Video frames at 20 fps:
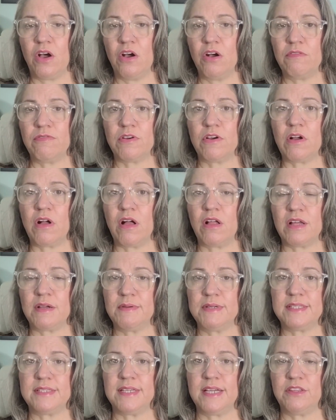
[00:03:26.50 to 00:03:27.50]
Overall,
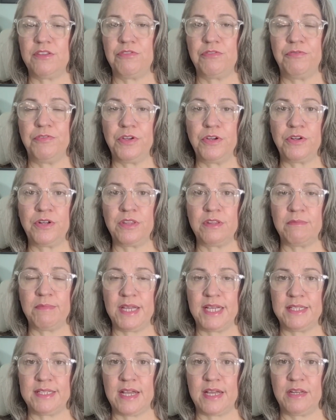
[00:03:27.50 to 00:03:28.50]
I would say the food in the
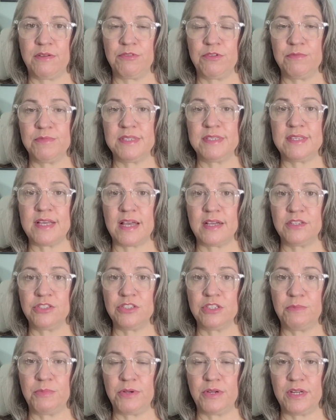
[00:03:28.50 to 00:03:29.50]
main dining rooms is
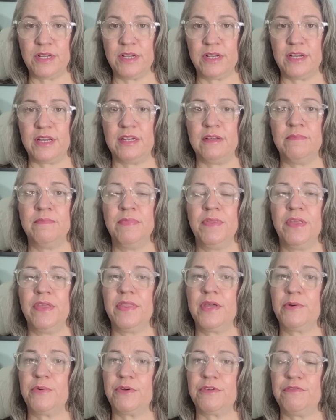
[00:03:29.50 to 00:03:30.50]
actually pretty good.
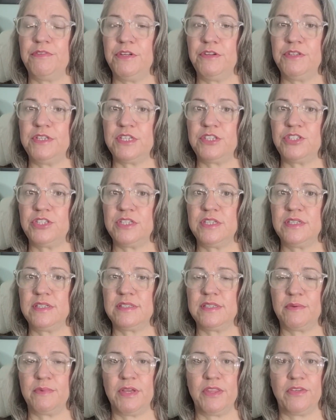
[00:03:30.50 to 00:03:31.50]
There were a few
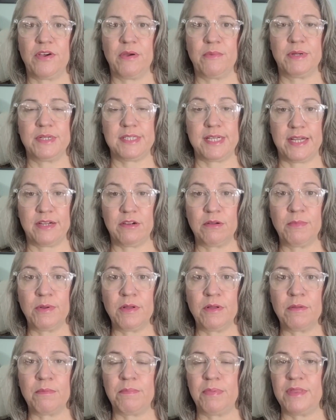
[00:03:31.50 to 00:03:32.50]
dishes that we thought were
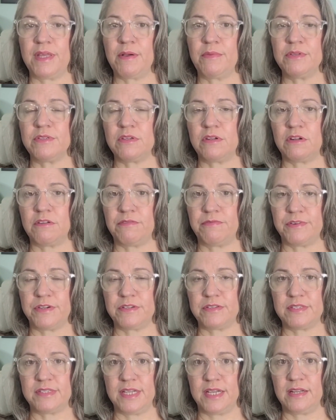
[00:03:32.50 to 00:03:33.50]
terrible, but that was on our
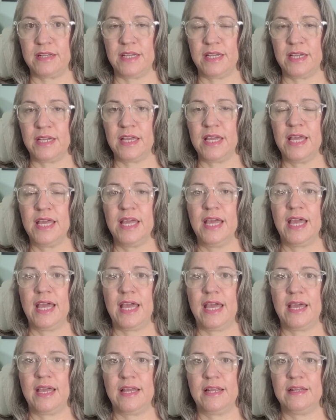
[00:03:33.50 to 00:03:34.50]
first sailing.
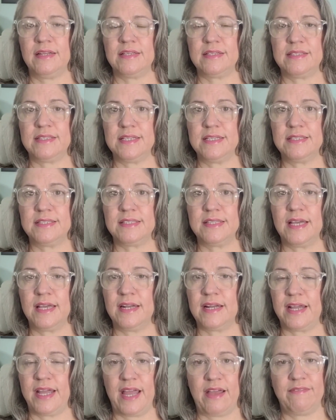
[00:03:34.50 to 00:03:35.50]
And since
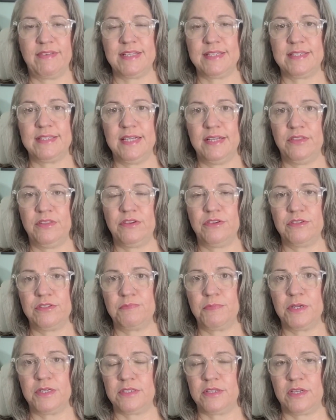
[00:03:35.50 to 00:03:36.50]
then, I haven't seen
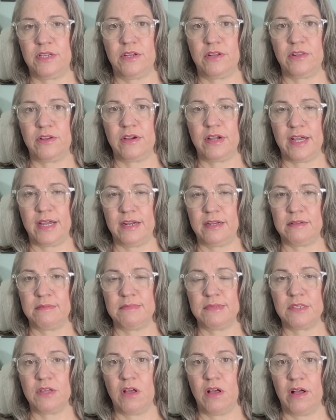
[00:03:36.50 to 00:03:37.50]
those particular
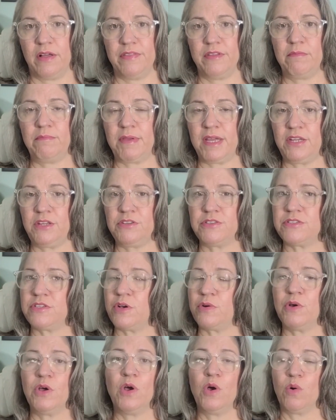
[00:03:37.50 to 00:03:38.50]
items on the menu.
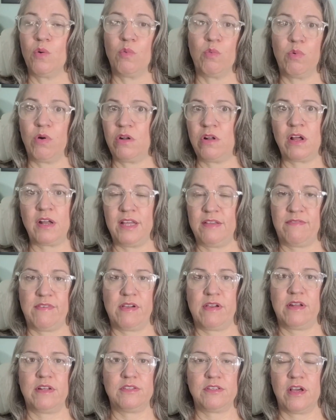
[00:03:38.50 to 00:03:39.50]
So we're not
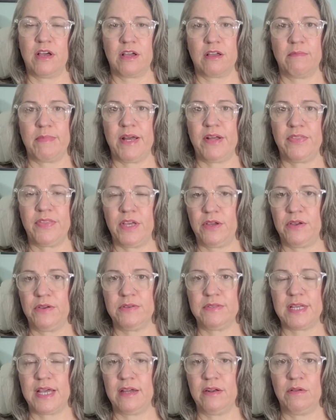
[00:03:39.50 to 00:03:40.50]
even going to talk about
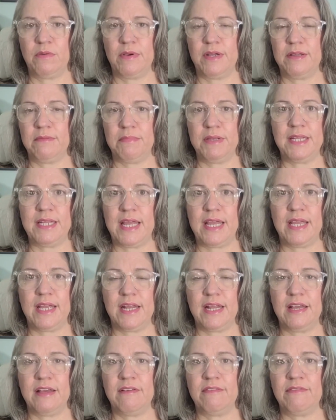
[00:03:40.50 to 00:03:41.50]
those. I don't want to be
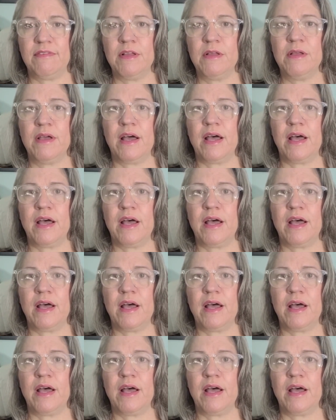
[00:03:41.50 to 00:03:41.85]
negative.